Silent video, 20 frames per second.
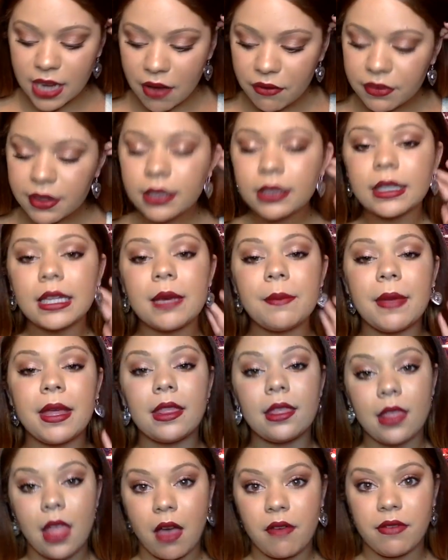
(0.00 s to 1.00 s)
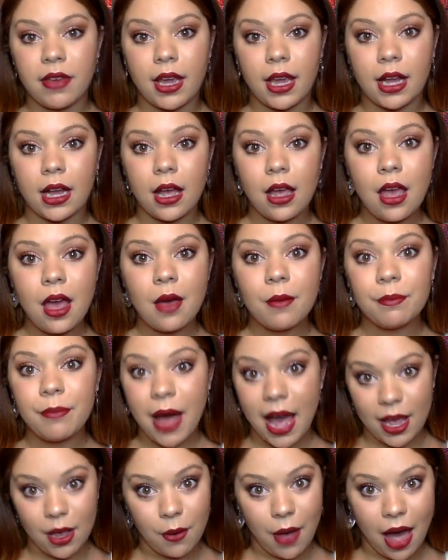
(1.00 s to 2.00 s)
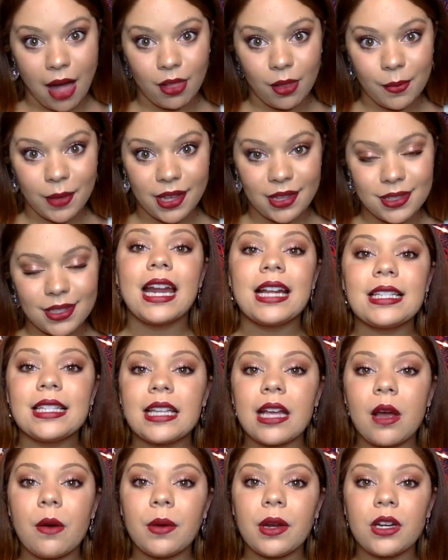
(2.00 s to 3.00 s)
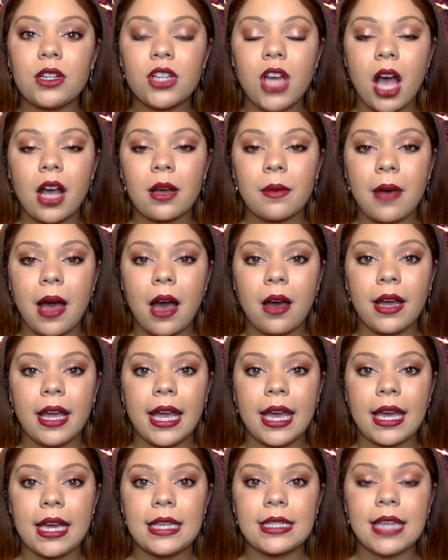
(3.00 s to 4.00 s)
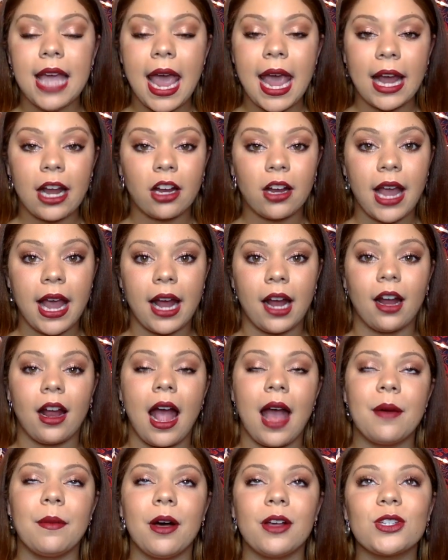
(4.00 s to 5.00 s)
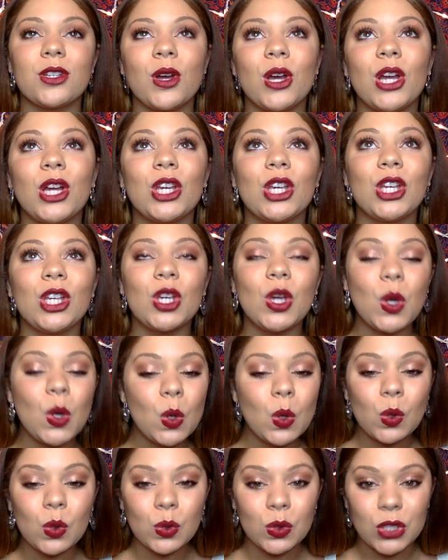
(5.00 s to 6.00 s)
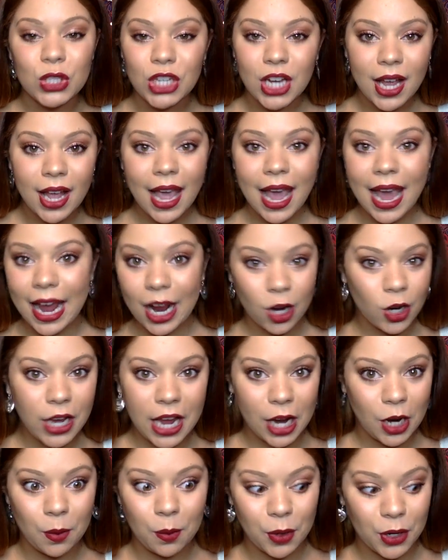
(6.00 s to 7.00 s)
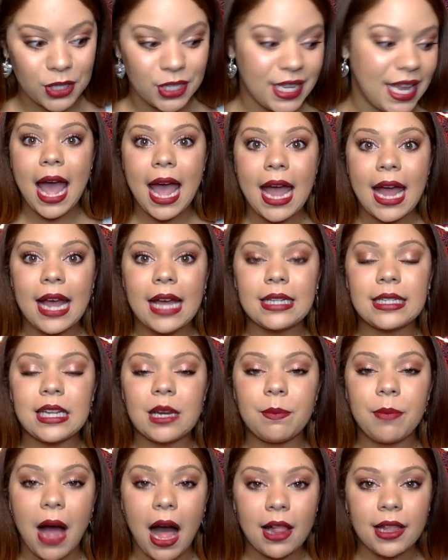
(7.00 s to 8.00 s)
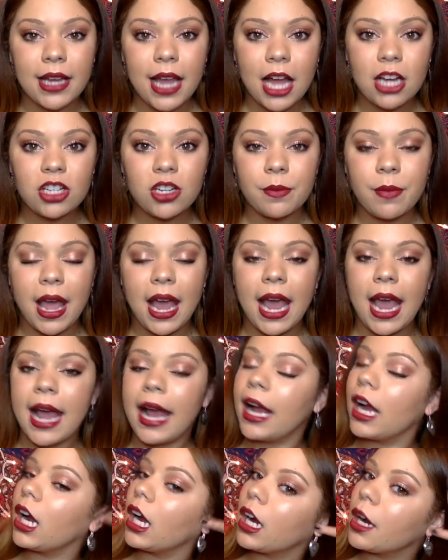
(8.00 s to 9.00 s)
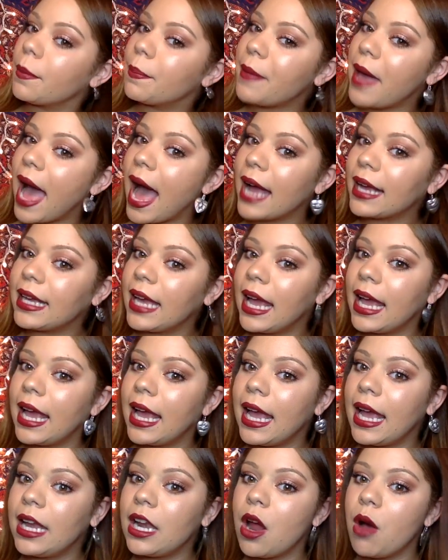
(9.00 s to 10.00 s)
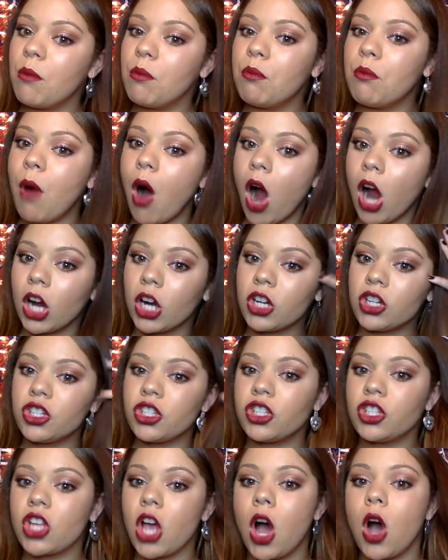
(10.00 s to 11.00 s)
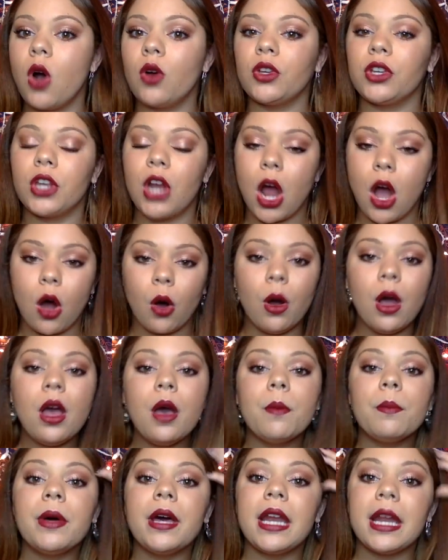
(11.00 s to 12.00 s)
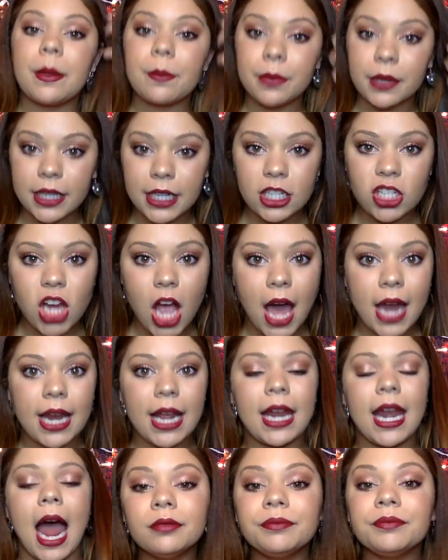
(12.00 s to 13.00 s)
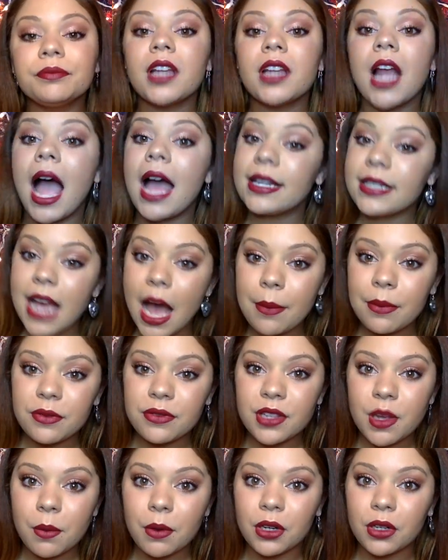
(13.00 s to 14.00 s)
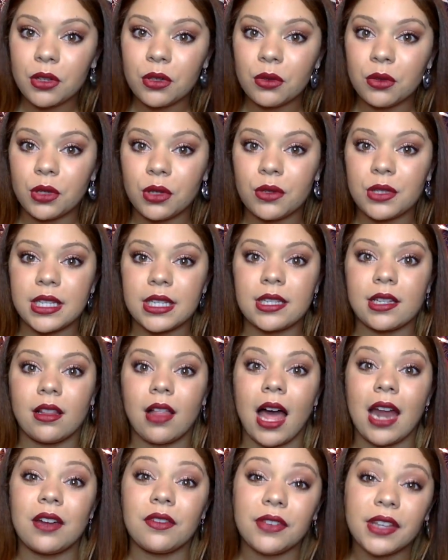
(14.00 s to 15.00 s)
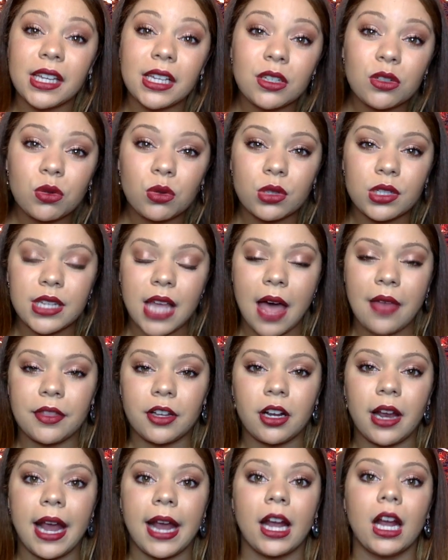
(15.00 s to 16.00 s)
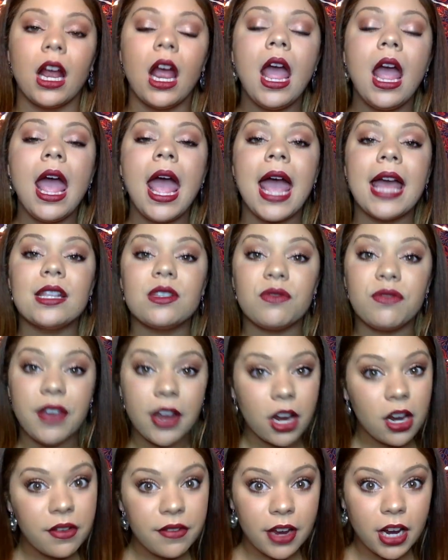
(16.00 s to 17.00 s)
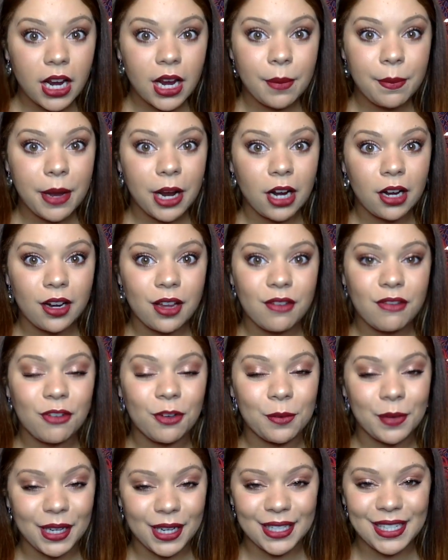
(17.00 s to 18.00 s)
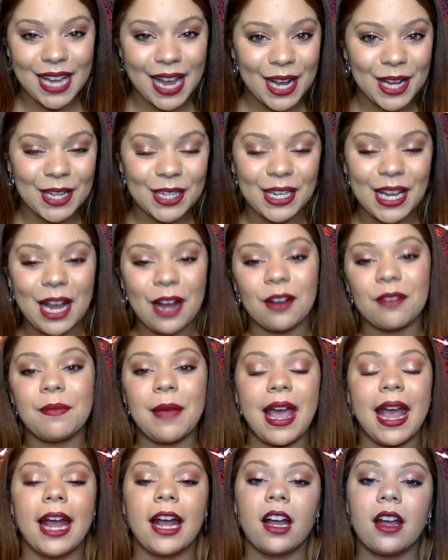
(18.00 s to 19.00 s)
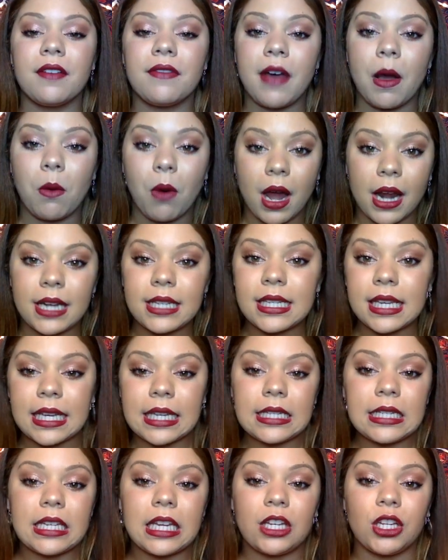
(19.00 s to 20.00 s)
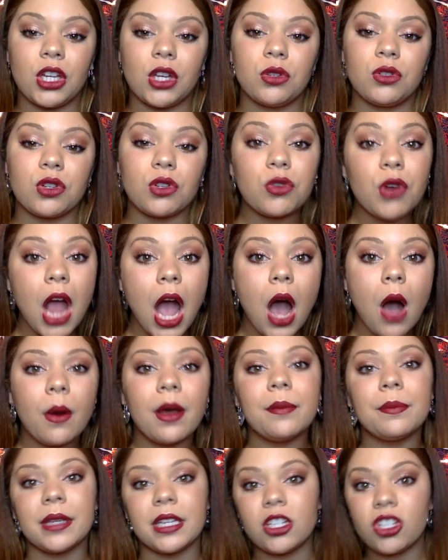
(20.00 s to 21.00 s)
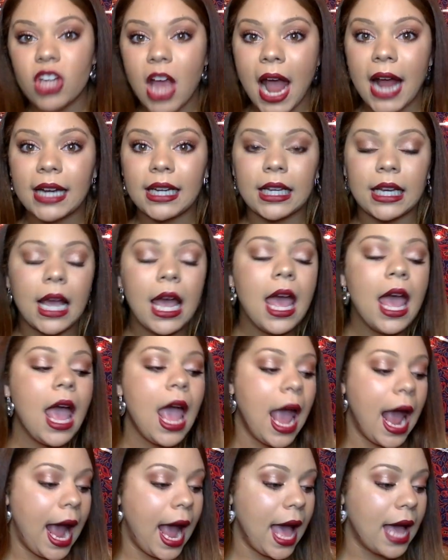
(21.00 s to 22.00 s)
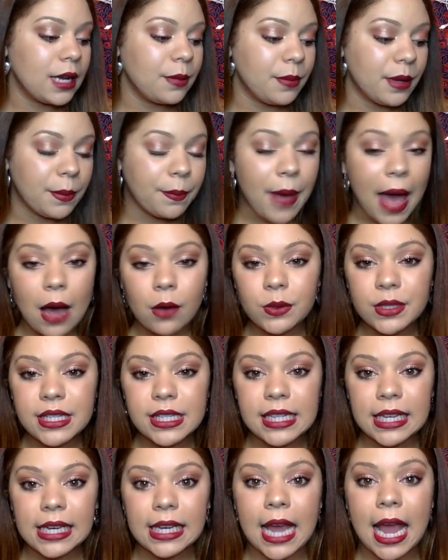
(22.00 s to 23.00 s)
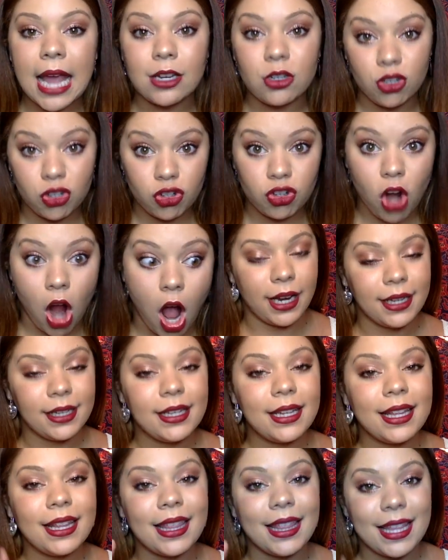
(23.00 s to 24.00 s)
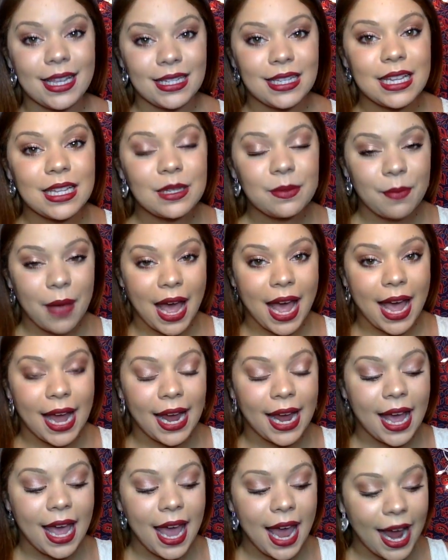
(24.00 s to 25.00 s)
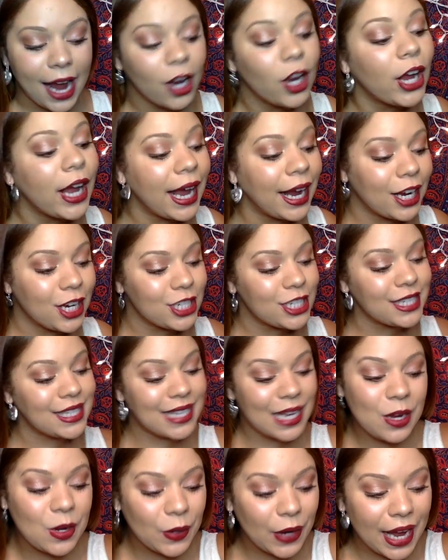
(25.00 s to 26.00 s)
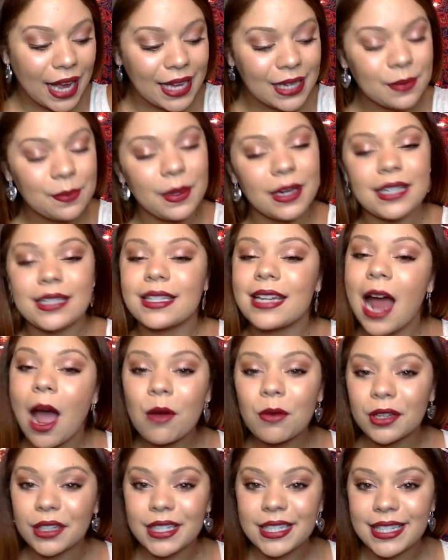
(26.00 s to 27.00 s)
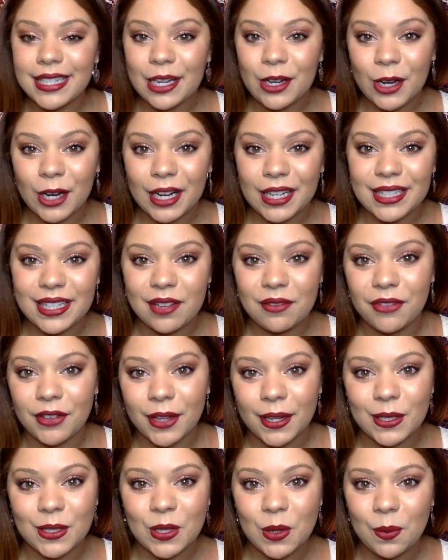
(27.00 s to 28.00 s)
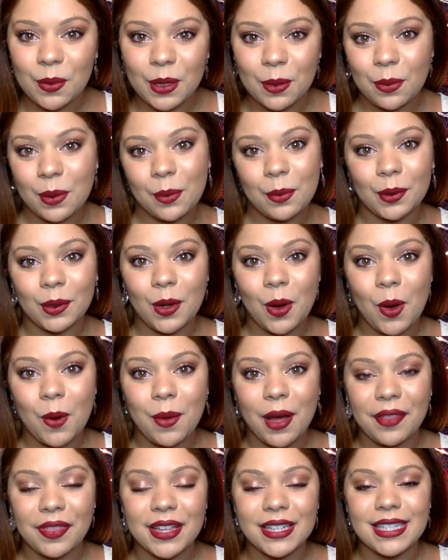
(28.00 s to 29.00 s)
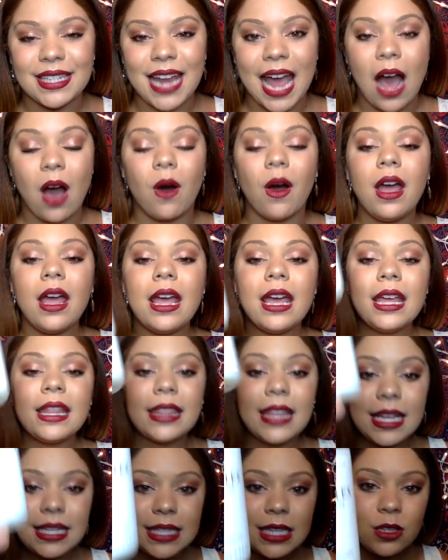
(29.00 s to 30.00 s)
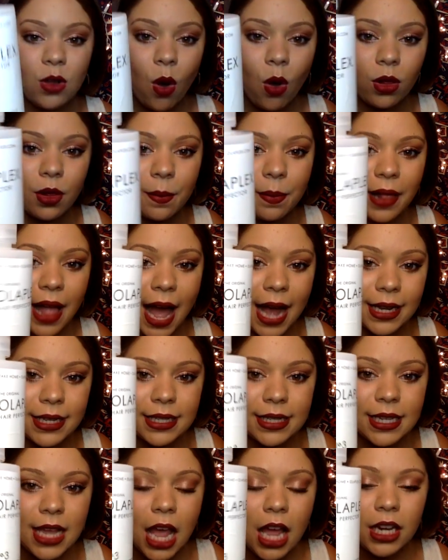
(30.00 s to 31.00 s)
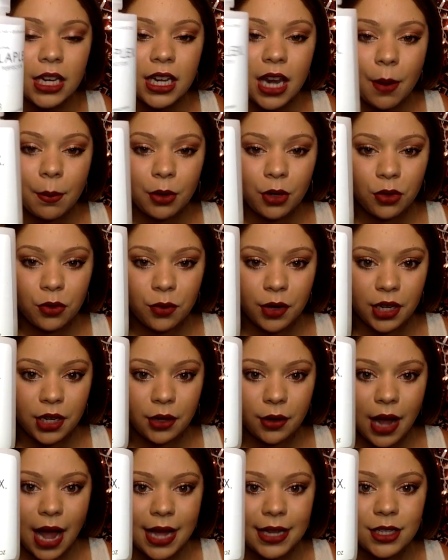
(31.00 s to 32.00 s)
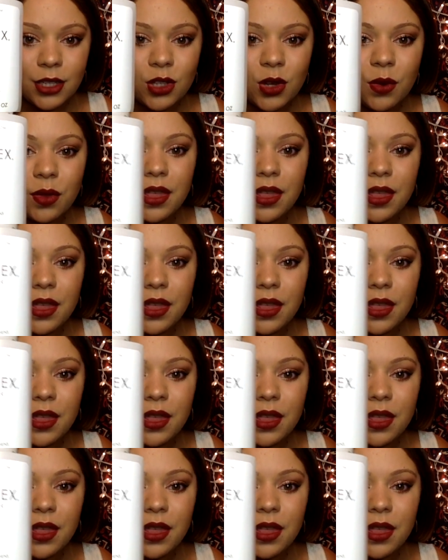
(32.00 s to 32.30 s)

Definitely been loving Bioelements. Next thing I want to talk about is hair care. I'm also a huge hair care person. I did balayage in my hair back in March, so, you know, putting bleach on it. On top of someone who uses a lot of heat tools on their hair, it's very imperative for me to take good care of my hair if I want it to continue to grow and be shiny and be bouncy and strong. This is my hair care secret, but it's not really secret because I feel like so many people know about this now. This is Olaplex #3, you guys. So